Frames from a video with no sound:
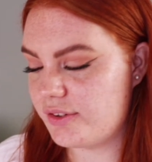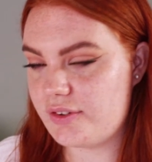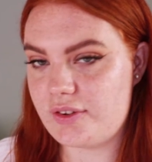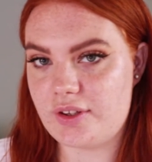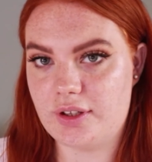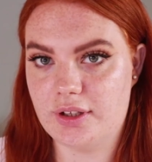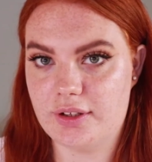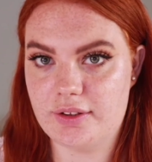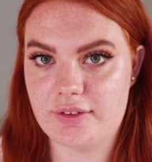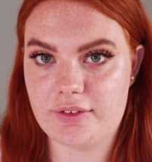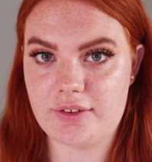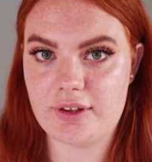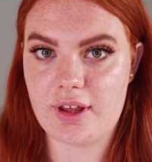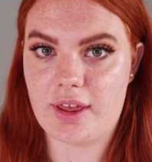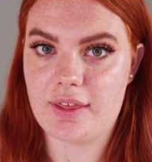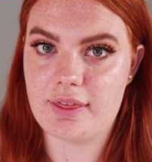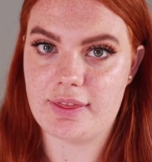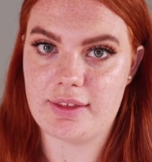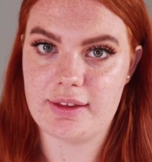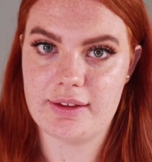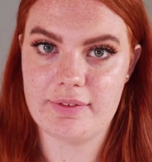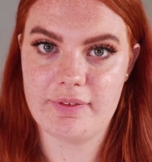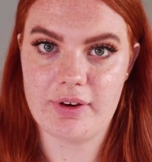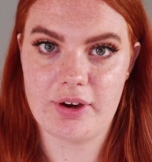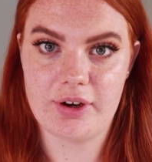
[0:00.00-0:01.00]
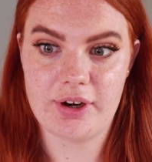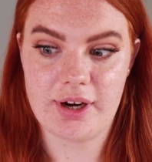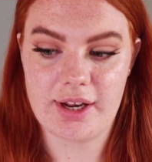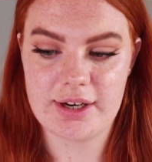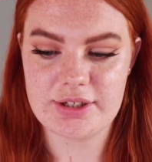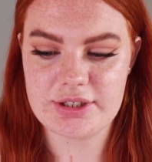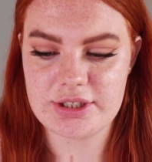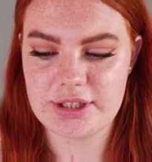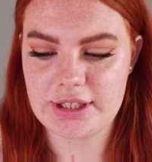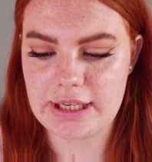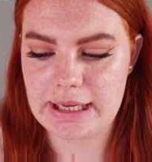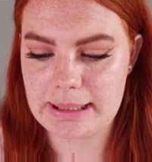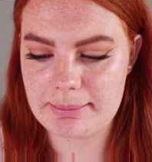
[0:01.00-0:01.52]
since the
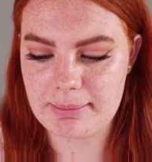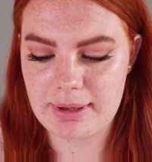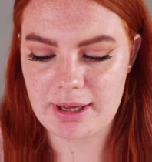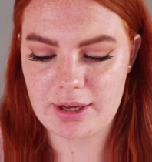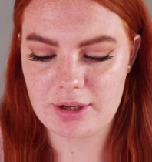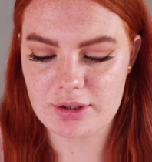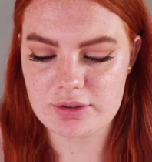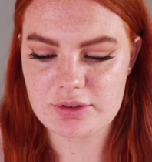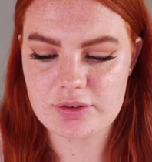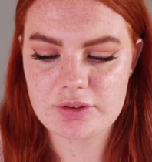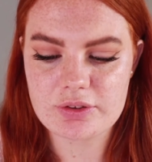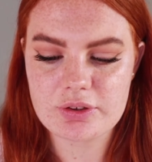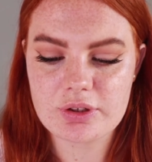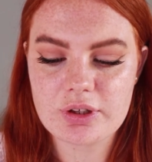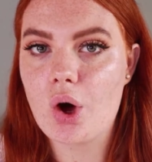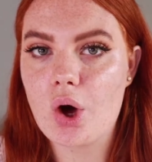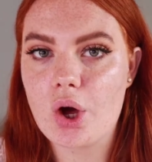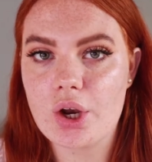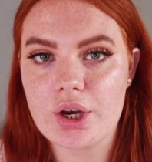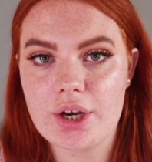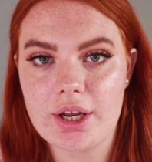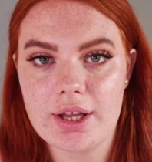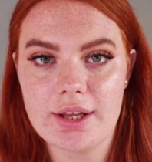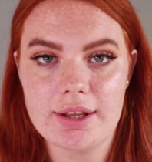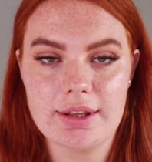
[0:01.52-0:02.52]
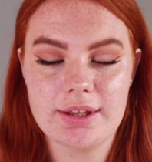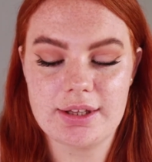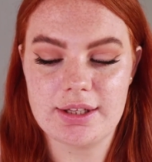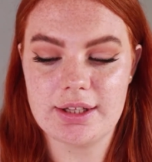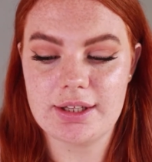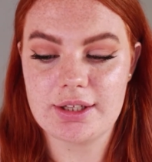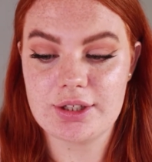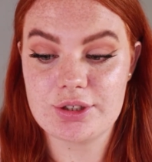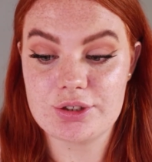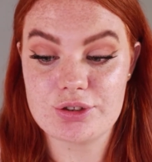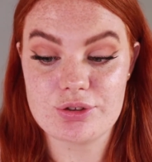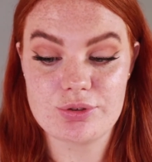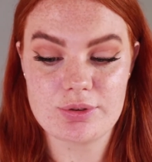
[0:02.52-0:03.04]
foundation came out on the
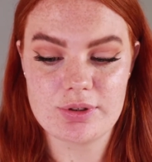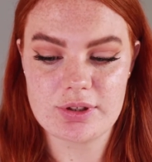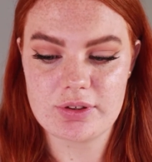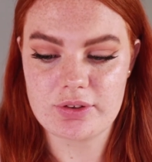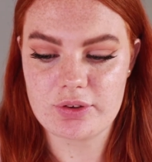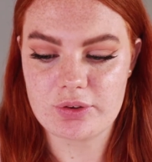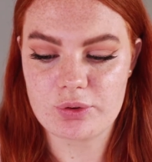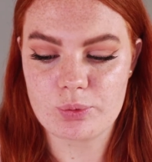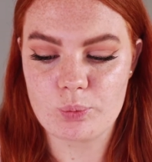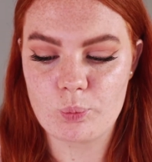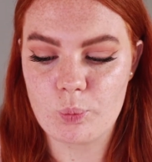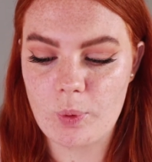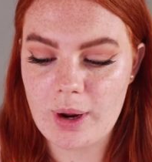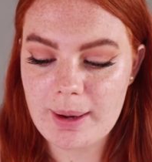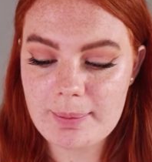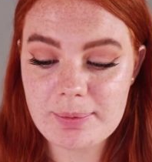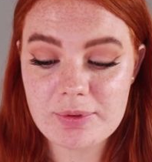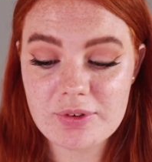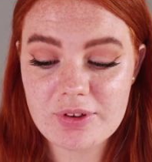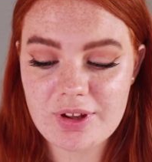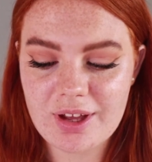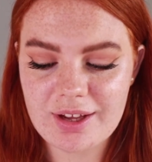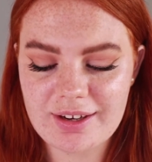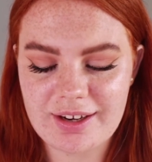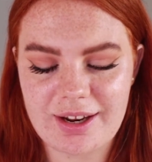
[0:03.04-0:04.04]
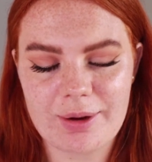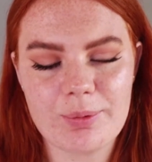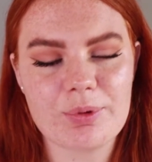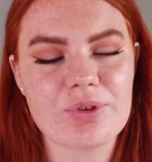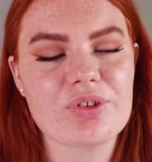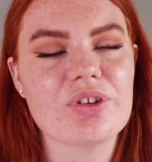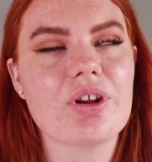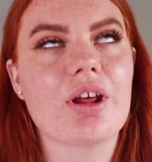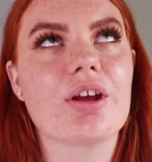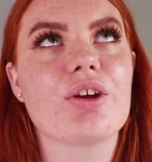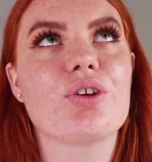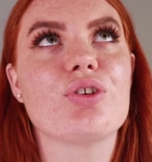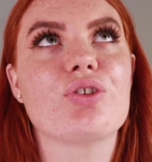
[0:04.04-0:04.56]
CATRICE's website, I
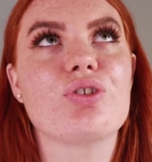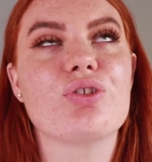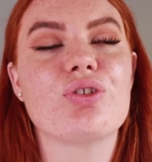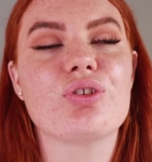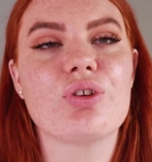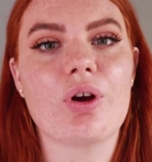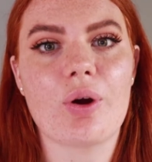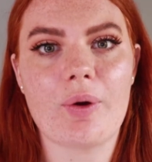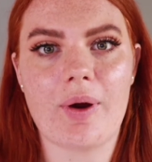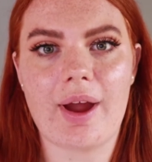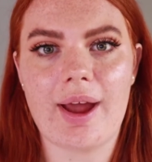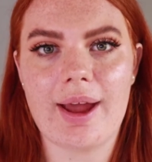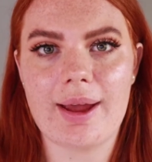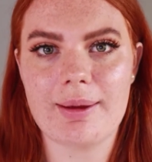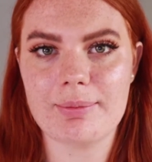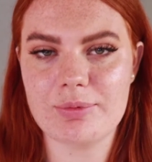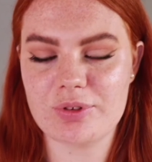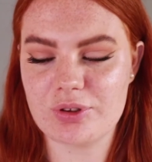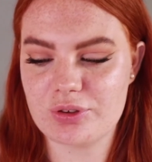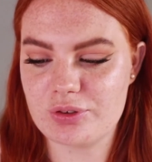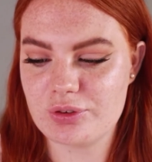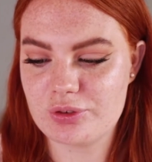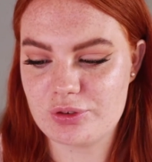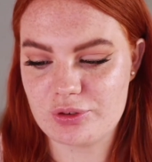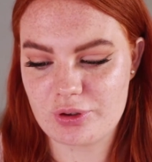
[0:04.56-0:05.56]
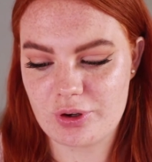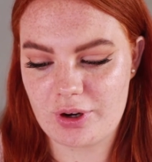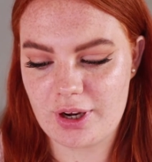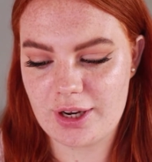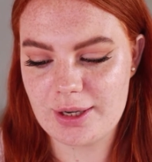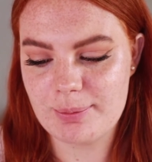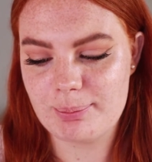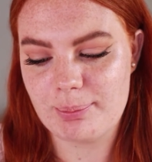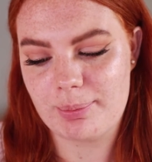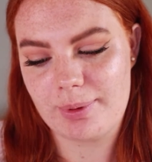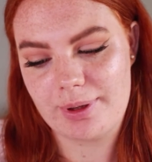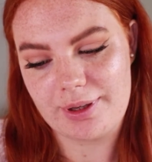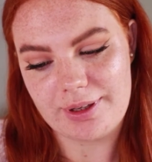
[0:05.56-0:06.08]
was like so amped to try
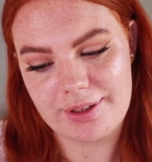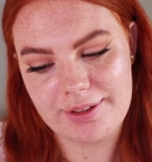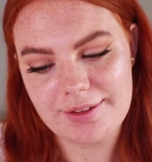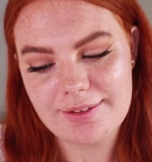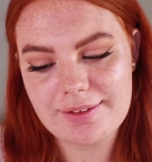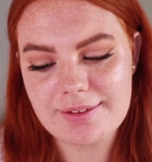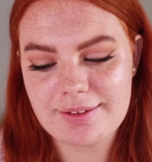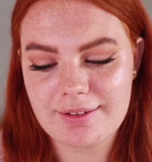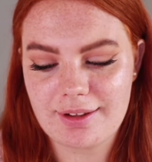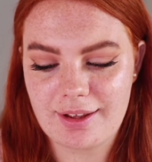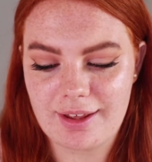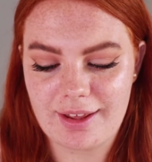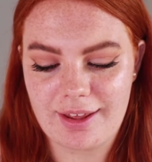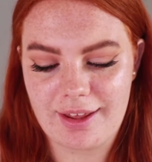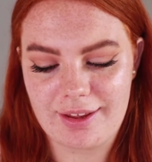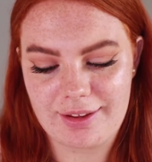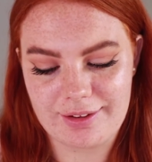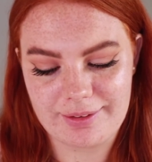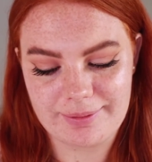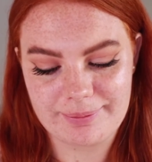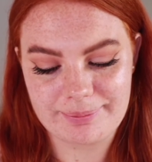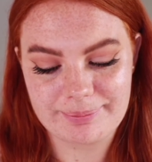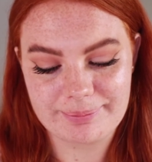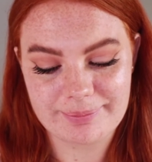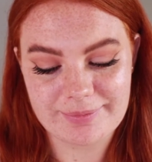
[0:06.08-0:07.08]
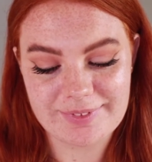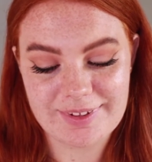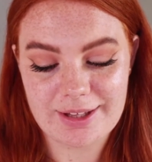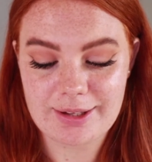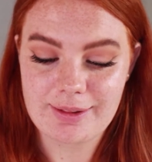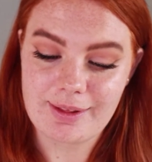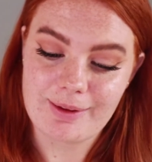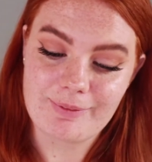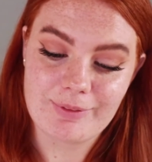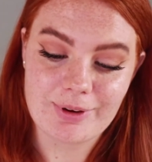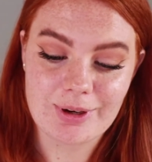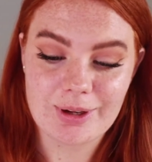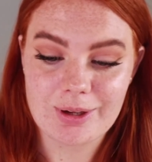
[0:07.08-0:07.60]
it, but South
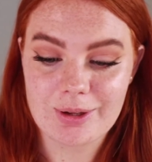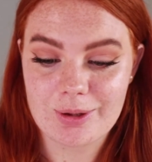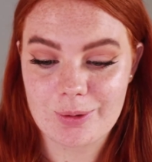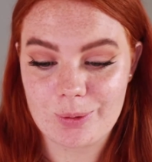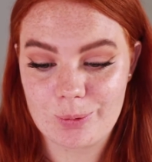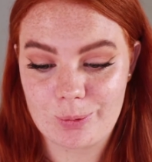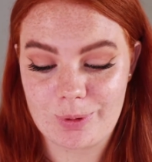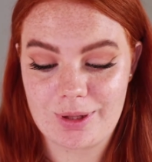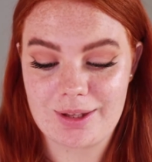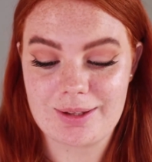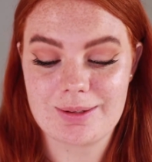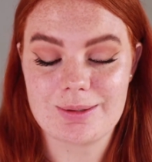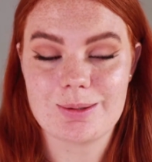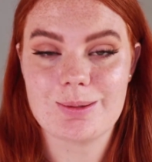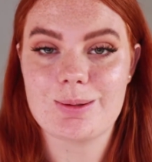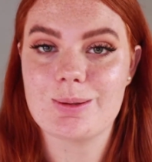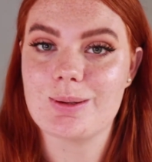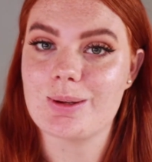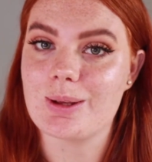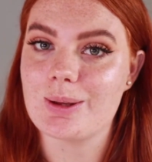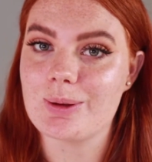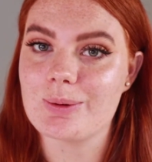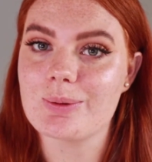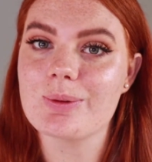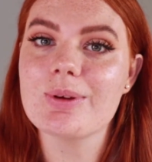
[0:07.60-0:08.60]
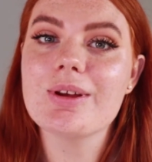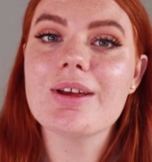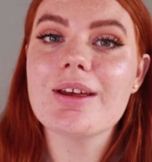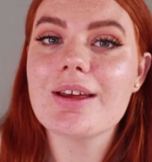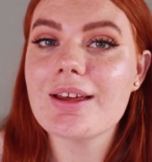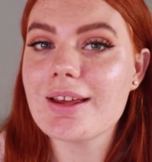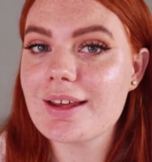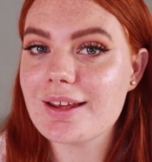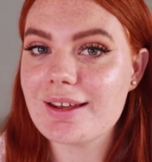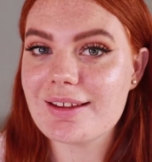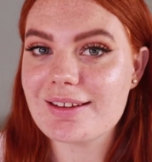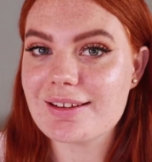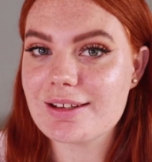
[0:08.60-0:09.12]
Africa always,
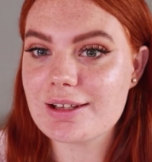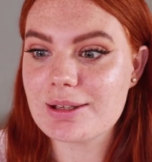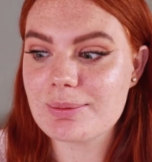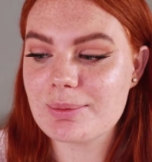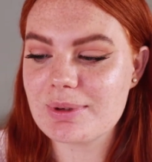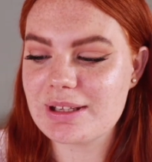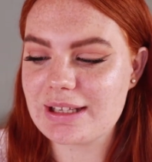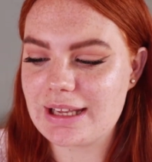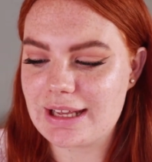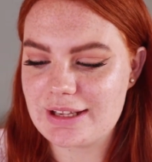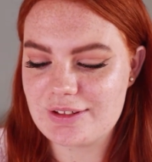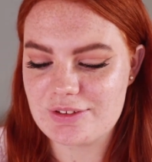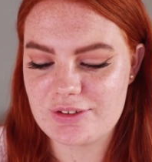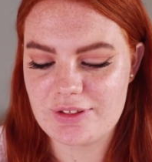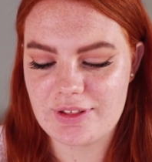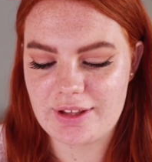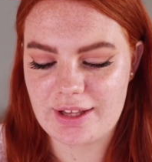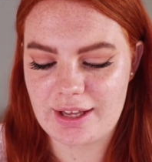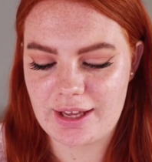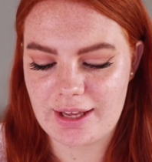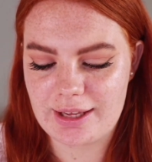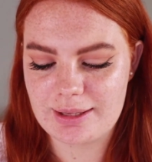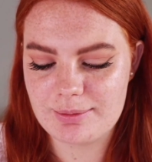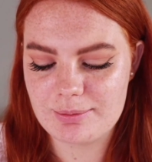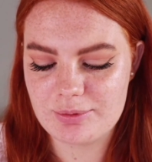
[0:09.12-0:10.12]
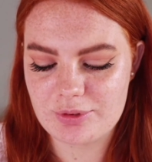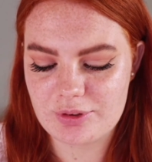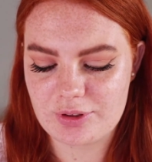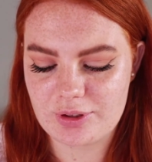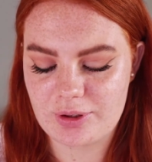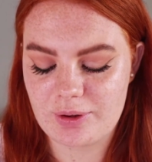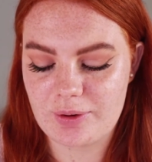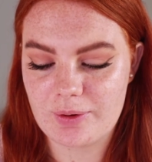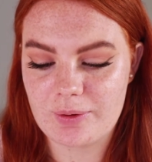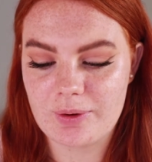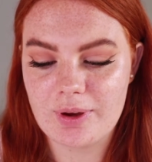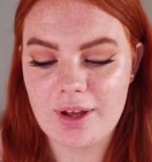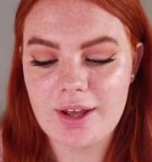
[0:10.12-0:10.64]
is a little bit late to the game.
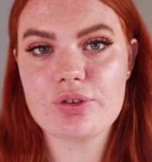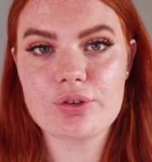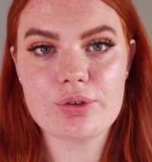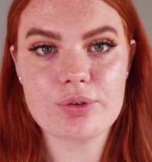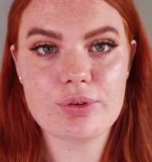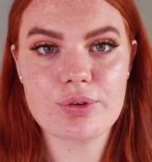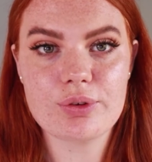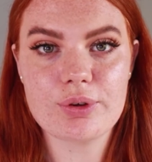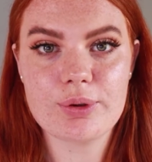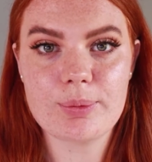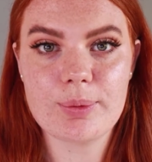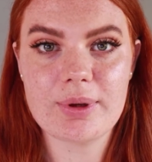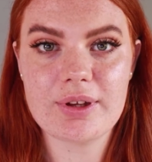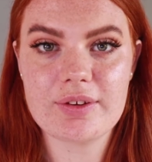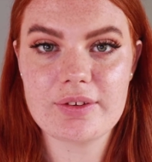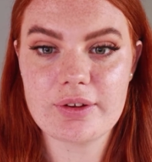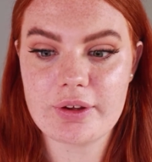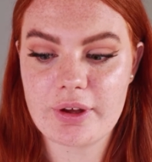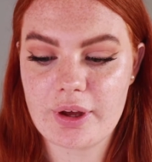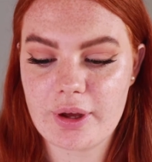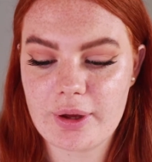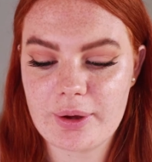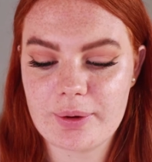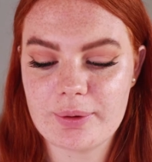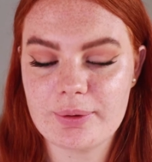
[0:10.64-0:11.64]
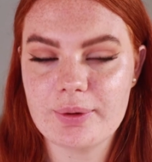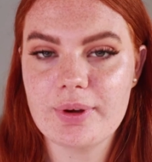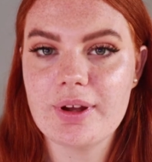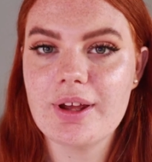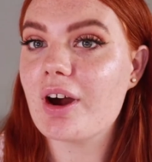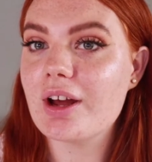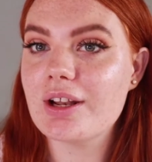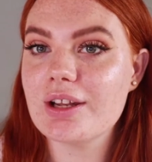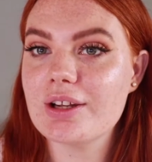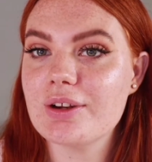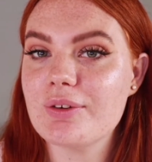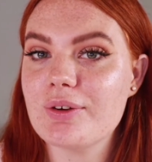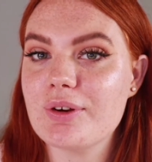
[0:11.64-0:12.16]
So 2 or 3 weeks ago,
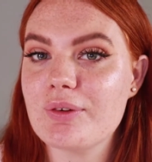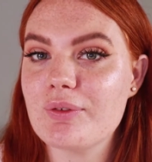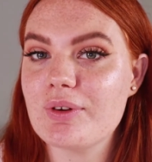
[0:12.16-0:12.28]
finally